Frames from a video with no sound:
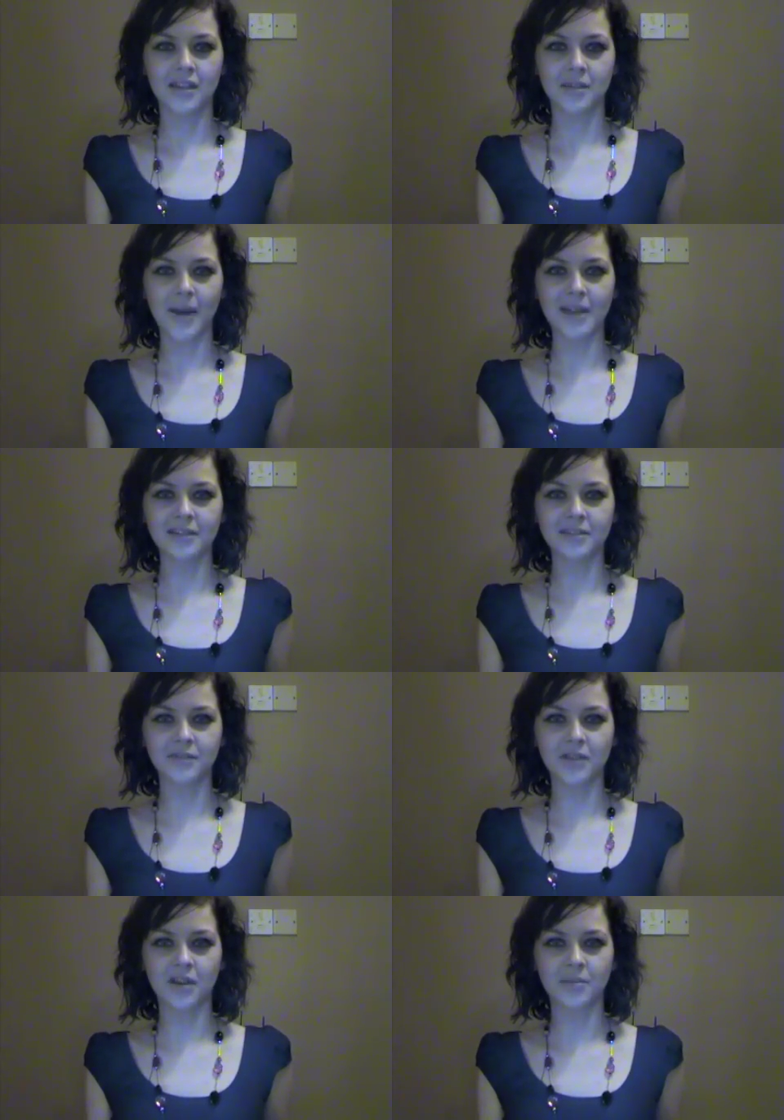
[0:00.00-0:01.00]
The passage
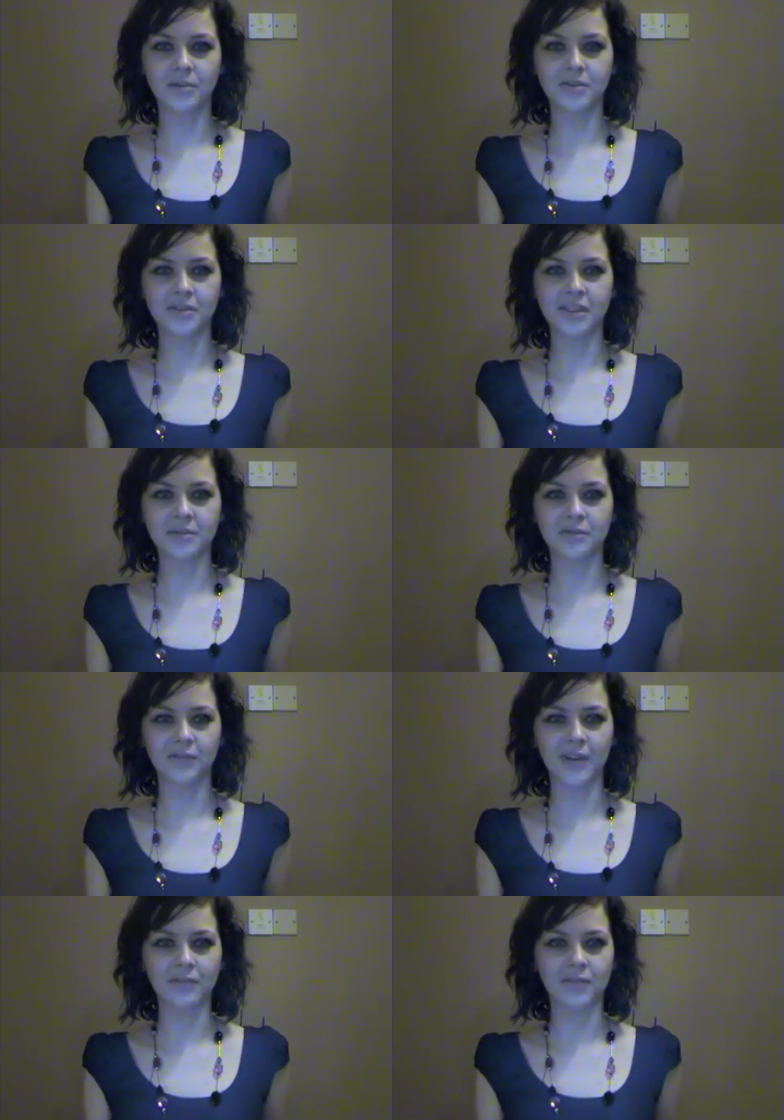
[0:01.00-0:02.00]
of time also seems to
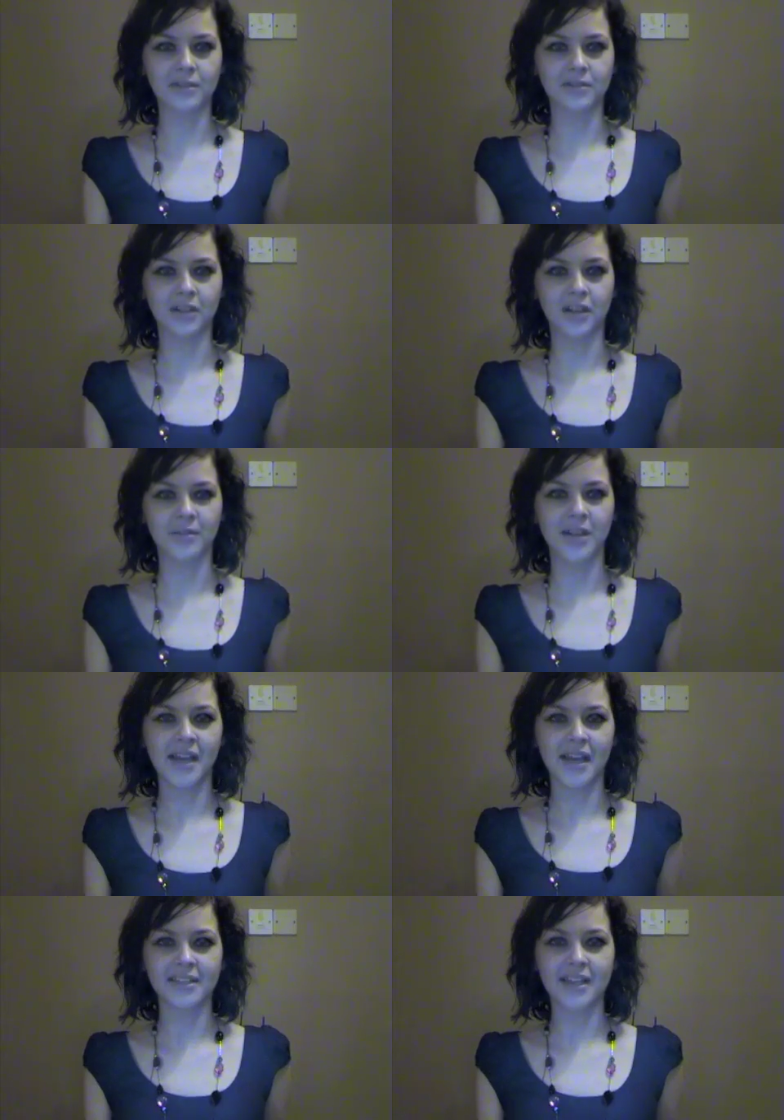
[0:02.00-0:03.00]
reflect real time,
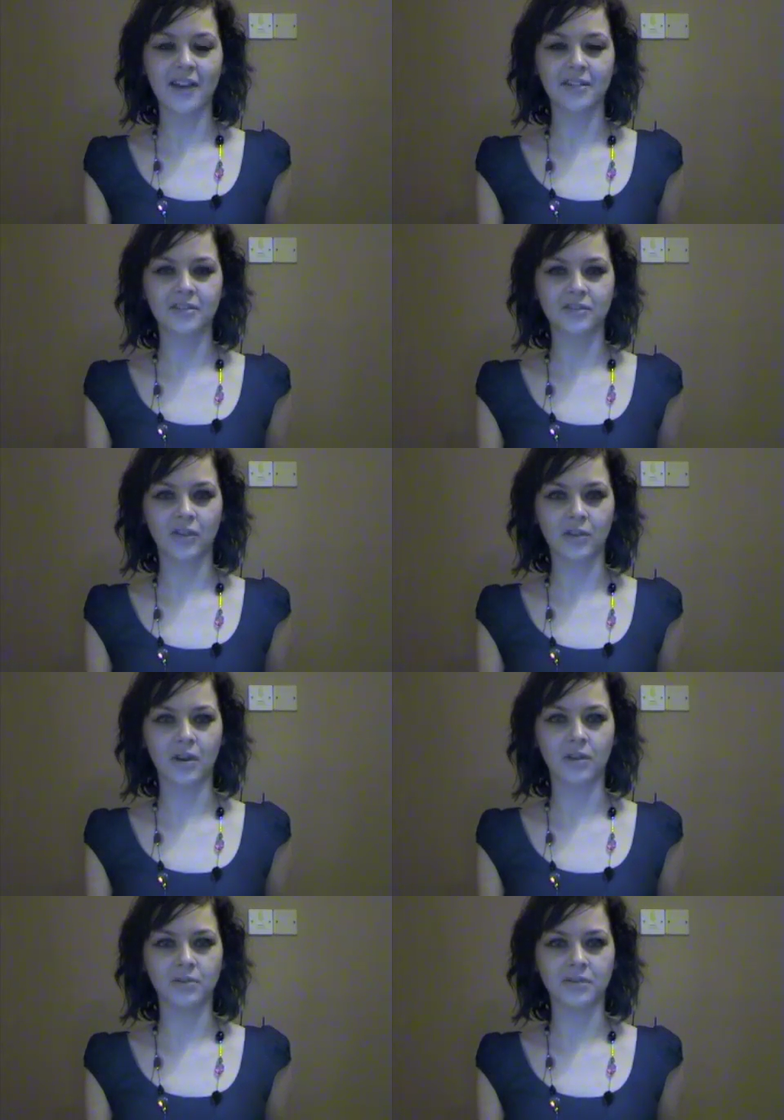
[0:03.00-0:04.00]
as characters grow
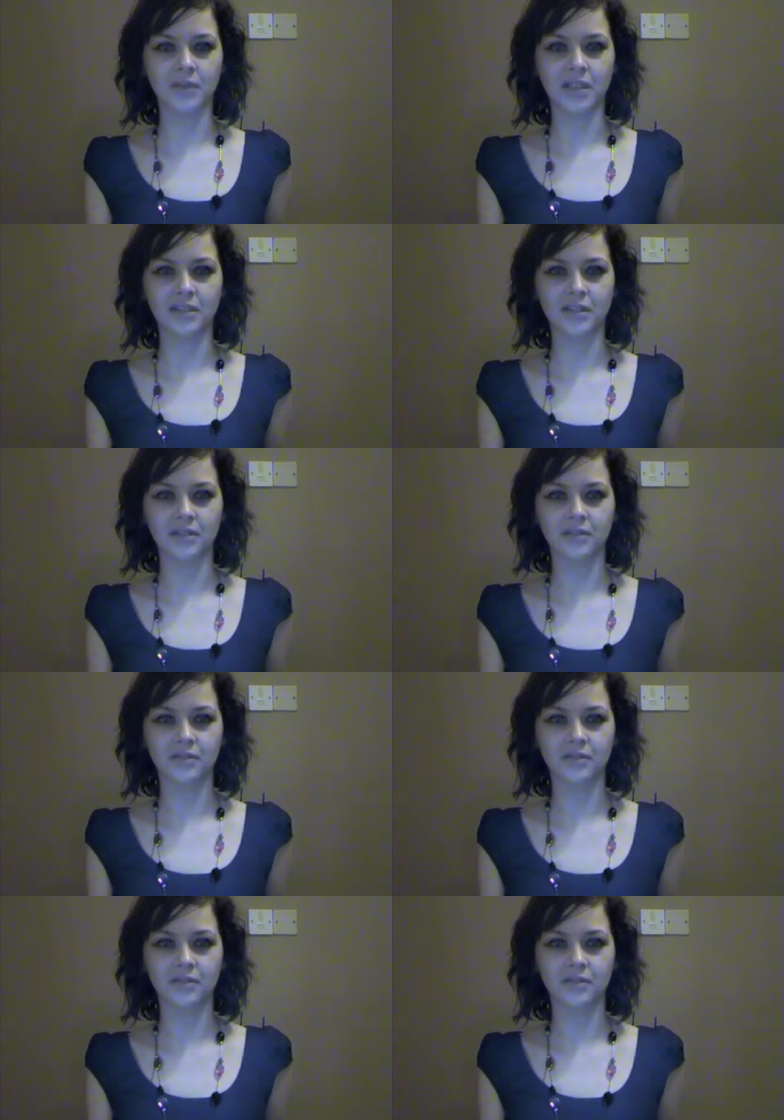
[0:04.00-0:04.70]
old as we do.